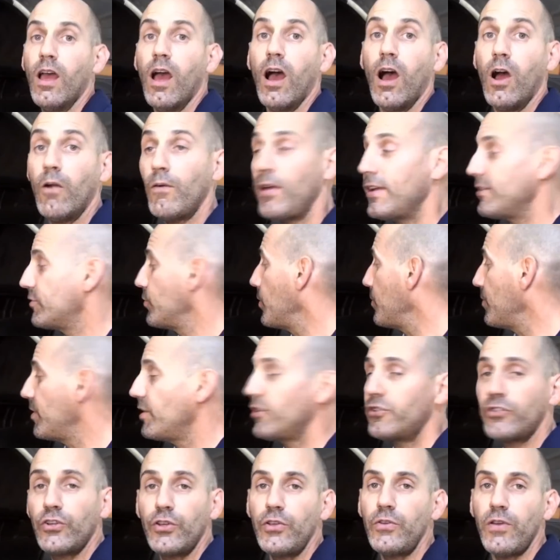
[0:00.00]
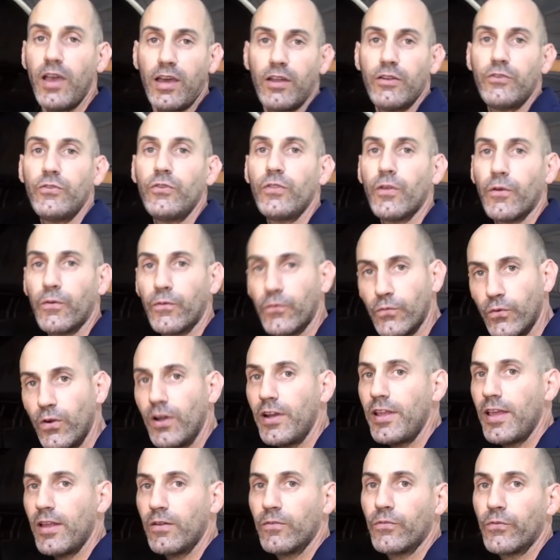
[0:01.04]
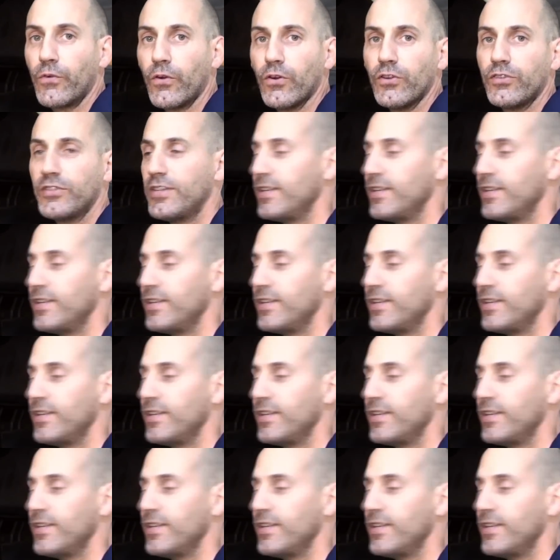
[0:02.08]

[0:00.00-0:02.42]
All right, so I'm going to show you how to do the front end first,